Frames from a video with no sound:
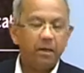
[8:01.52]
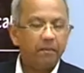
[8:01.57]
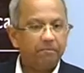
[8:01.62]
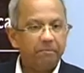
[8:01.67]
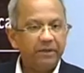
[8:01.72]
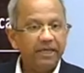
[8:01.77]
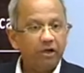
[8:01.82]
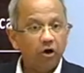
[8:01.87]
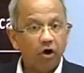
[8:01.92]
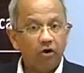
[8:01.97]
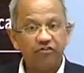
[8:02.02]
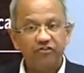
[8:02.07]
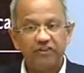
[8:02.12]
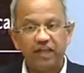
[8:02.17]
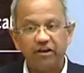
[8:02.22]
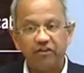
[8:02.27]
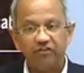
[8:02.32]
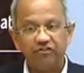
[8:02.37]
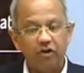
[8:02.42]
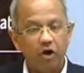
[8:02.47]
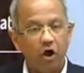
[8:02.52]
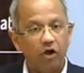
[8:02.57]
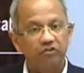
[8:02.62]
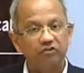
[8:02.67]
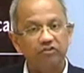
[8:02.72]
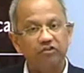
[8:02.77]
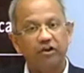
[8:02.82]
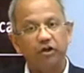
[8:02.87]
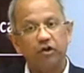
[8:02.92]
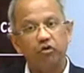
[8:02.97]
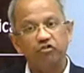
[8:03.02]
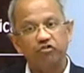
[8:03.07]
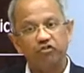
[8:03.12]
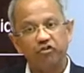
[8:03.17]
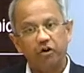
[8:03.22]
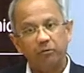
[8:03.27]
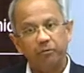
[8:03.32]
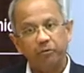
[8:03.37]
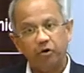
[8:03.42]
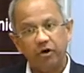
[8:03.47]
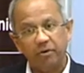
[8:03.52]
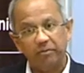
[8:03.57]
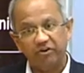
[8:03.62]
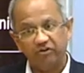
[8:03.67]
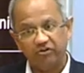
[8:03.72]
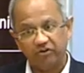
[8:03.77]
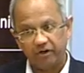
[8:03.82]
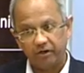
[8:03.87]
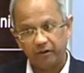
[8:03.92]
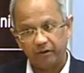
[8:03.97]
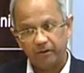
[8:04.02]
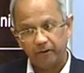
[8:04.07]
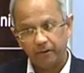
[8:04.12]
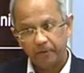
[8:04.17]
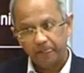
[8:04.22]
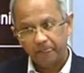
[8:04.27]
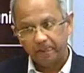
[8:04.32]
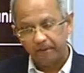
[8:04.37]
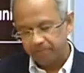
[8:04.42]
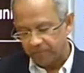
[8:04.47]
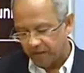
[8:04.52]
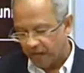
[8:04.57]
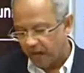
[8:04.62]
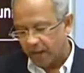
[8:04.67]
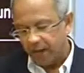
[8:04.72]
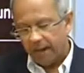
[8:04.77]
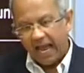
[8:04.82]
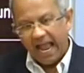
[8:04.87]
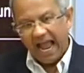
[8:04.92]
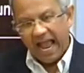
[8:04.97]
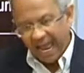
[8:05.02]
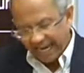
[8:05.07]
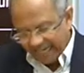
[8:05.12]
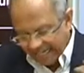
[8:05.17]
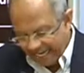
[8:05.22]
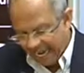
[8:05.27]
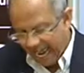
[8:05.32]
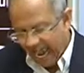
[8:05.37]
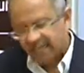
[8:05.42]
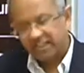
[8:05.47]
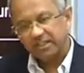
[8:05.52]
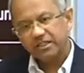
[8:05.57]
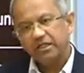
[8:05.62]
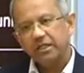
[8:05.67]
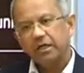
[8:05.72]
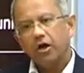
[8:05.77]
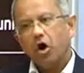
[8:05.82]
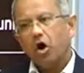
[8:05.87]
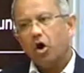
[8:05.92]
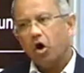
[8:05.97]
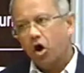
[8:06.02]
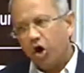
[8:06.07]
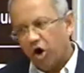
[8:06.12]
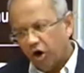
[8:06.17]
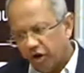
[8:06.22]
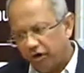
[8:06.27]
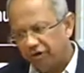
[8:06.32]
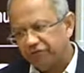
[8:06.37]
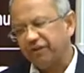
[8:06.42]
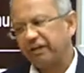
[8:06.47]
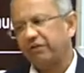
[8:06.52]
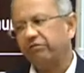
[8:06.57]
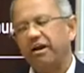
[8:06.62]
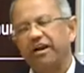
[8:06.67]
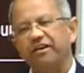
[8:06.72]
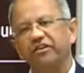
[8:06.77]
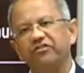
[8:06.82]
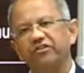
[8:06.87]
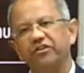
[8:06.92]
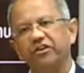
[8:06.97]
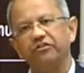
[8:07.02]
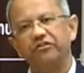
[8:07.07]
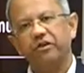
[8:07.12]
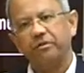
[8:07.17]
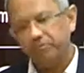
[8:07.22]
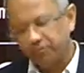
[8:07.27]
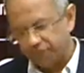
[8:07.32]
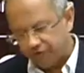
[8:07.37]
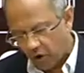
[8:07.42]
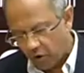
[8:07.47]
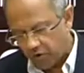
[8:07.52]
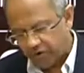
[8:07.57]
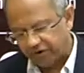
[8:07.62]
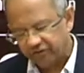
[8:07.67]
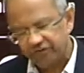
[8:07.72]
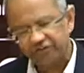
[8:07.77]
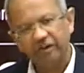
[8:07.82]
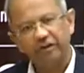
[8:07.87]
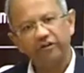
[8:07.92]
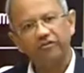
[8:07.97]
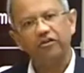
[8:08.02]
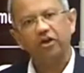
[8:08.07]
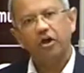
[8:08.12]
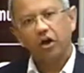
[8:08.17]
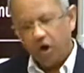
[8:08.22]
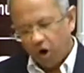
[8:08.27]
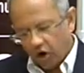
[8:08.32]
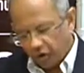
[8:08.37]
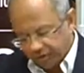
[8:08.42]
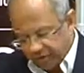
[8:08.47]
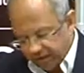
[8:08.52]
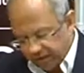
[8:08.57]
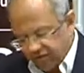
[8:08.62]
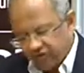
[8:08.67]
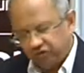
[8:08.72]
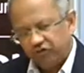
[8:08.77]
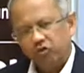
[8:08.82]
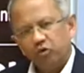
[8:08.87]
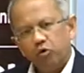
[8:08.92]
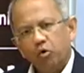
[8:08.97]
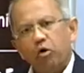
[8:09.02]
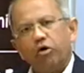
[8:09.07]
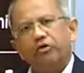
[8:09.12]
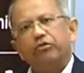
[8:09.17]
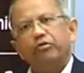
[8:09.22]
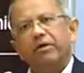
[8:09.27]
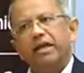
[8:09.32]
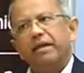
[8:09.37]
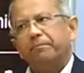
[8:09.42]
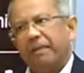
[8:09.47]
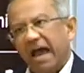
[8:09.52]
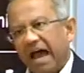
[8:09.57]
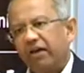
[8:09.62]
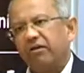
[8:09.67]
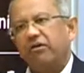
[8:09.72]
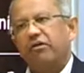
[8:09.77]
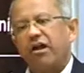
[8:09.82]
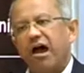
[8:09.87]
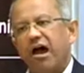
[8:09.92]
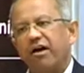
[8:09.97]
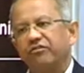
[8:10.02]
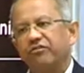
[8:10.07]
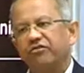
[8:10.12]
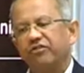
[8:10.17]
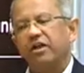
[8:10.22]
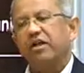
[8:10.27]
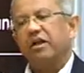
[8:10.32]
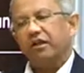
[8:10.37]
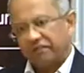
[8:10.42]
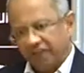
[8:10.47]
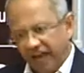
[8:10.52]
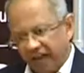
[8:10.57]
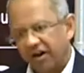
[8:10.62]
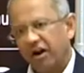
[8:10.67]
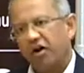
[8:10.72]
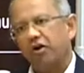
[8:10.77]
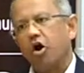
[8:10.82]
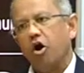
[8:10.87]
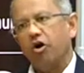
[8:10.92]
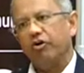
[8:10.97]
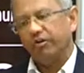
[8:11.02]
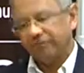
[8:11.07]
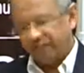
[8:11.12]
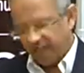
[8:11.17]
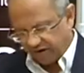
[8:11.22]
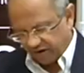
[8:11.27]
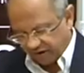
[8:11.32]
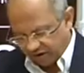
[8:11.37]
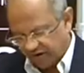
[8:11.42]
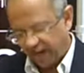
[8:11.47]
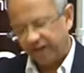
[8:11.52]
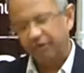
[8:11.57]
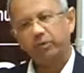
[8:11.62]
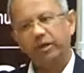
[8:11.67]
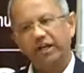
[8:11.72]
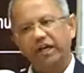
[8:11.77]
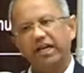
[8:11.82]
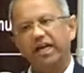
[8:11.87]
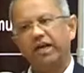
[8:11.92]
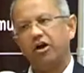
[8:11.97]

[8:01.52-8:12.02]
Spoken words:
because there is a constitutional prohibition. And yet, all of the criticism focuses on these 2 or 3 paragraphs that are genuinely